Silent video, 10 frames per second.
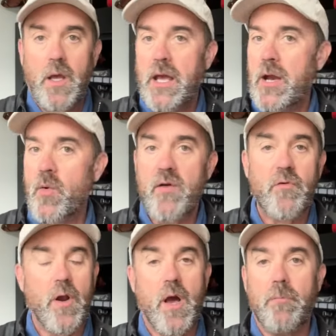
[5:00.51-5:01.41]

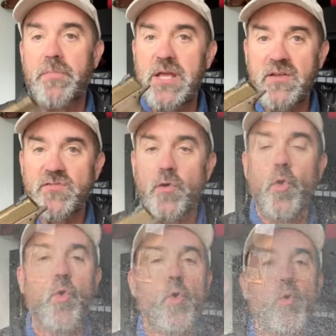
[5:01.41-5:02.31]
However, a pistol or